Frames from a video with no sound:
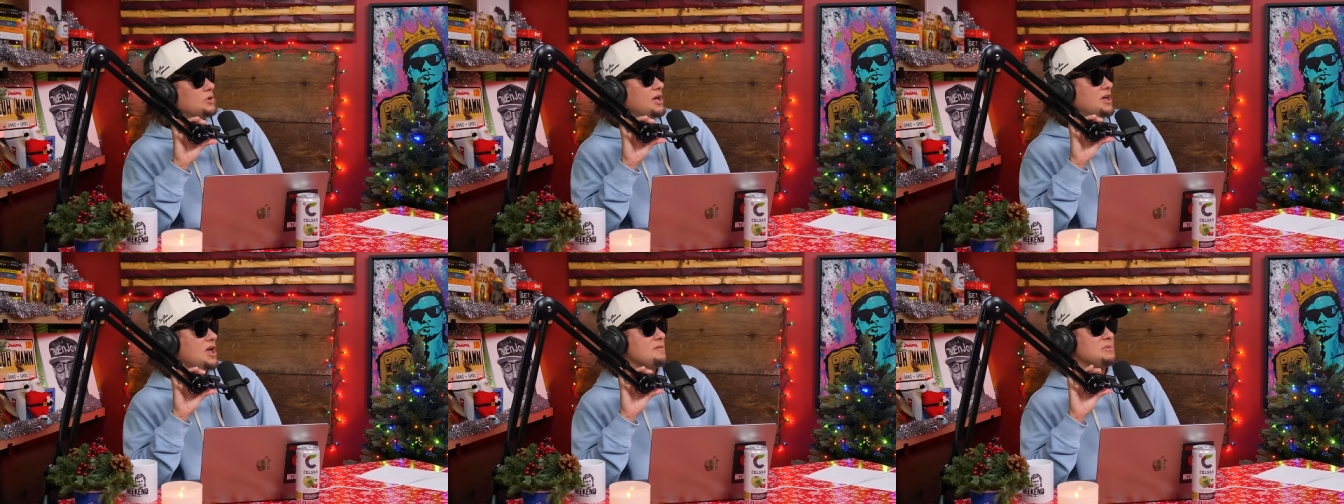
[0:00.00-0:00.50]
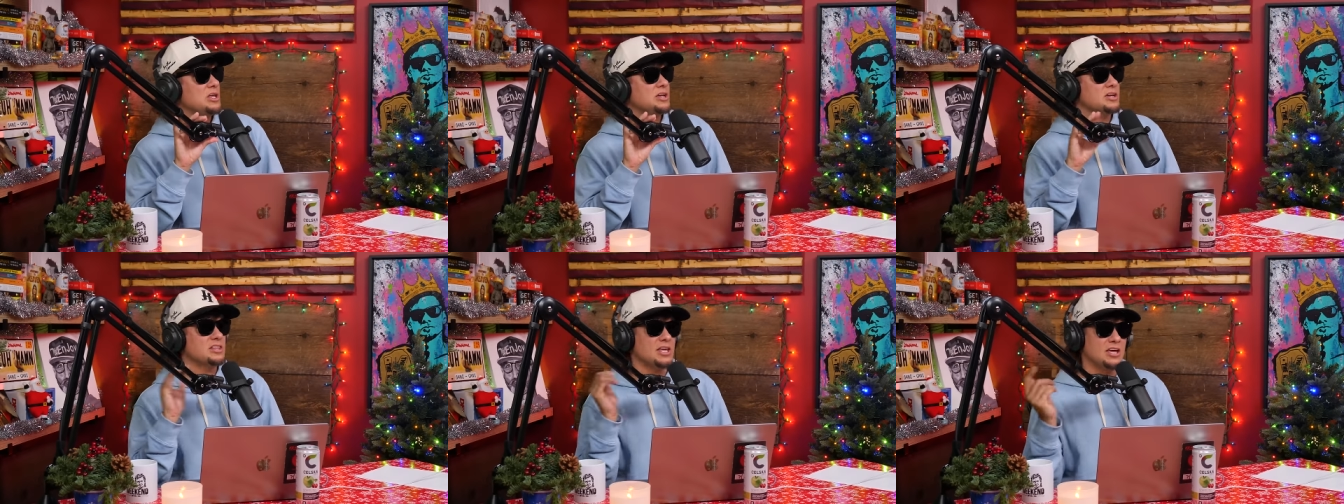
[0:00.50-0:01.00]
to an AA
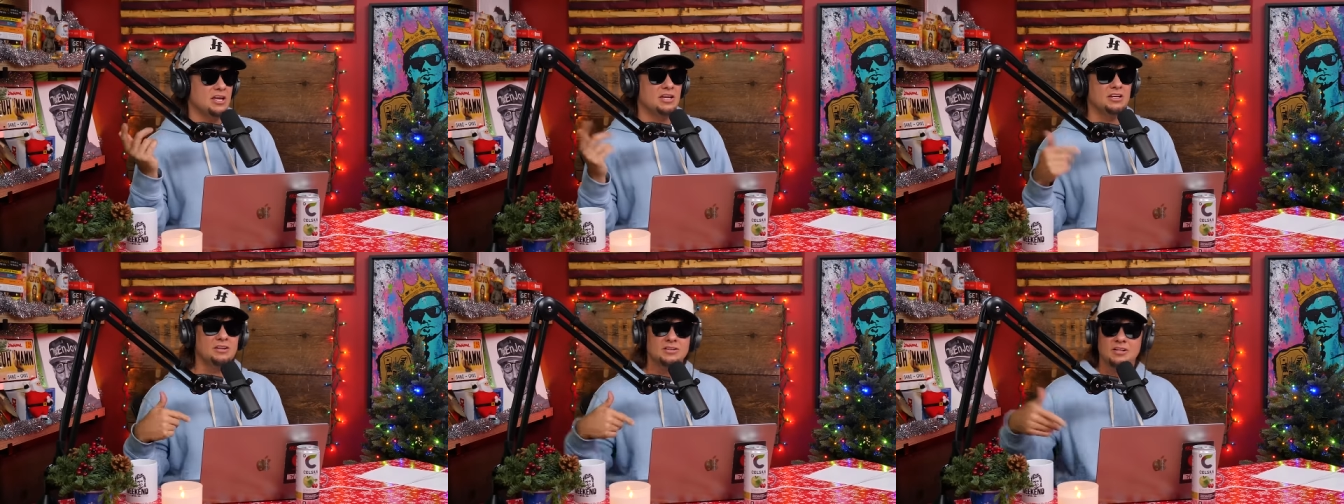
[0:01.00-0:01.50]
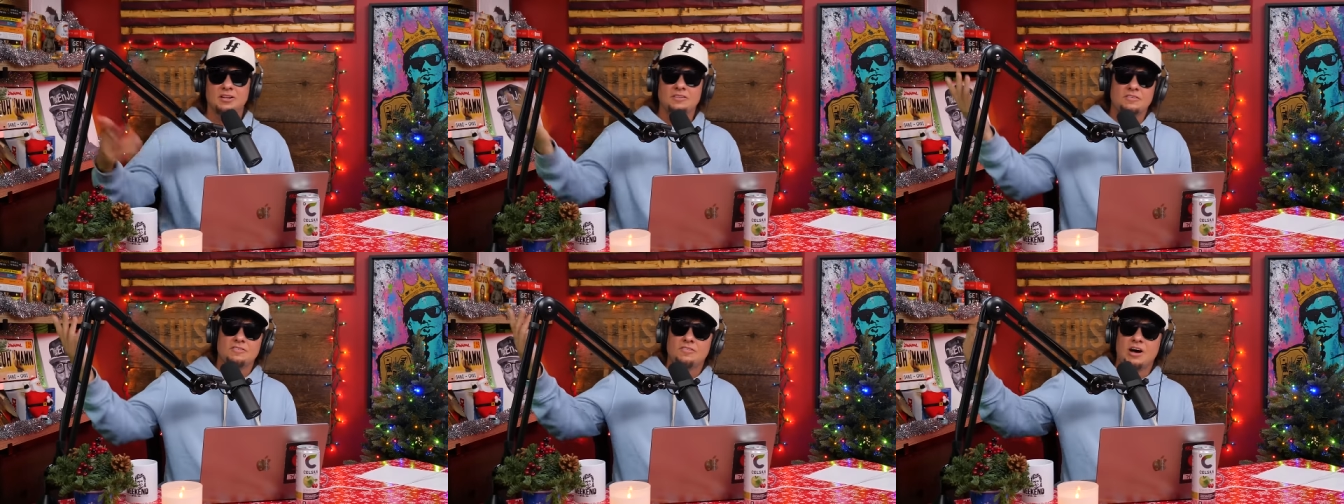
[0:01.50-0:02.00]
meeting at the end.
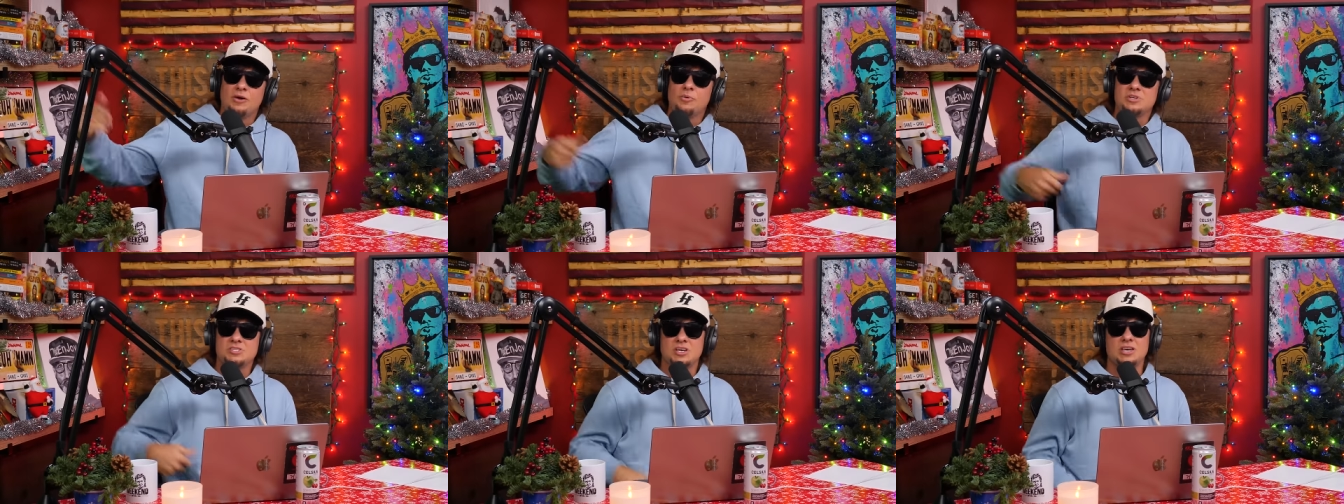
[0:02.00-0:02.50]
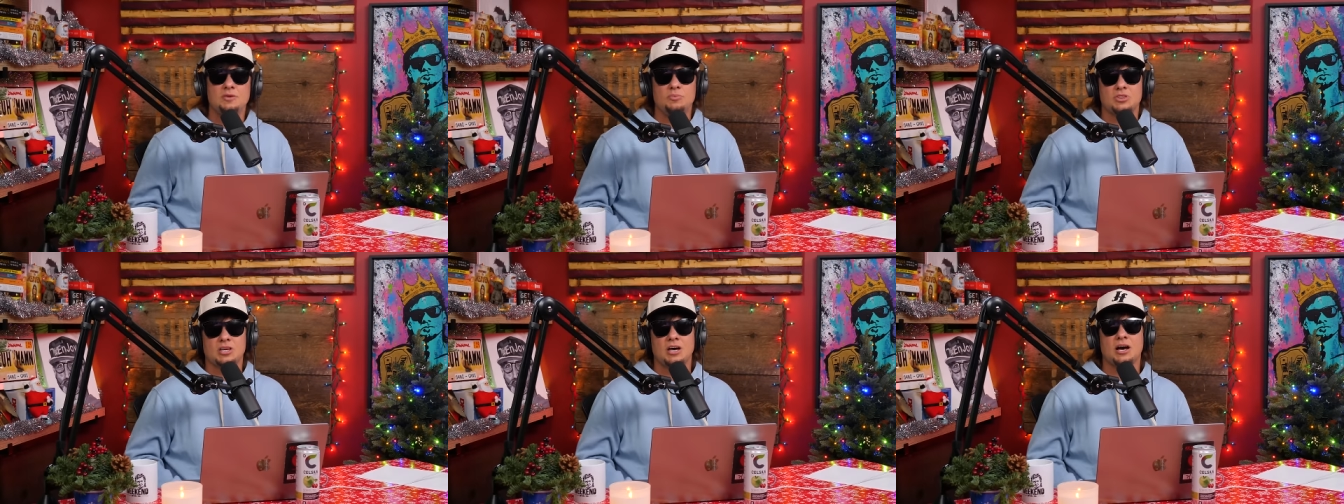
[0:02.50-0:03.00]
I went to
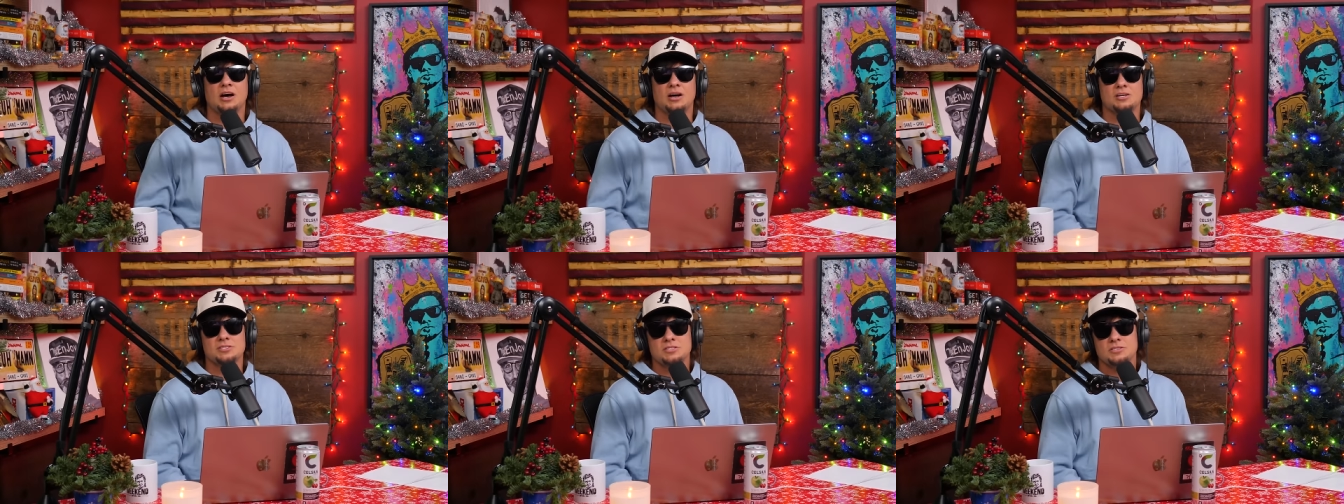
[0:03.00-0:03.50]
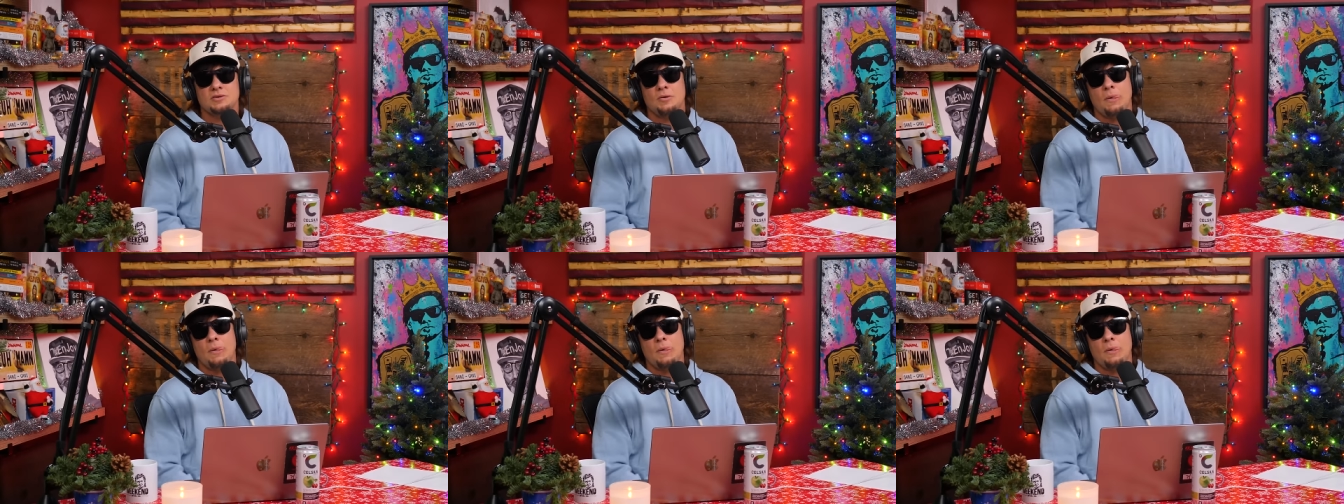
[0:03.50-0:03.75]
eat with the guys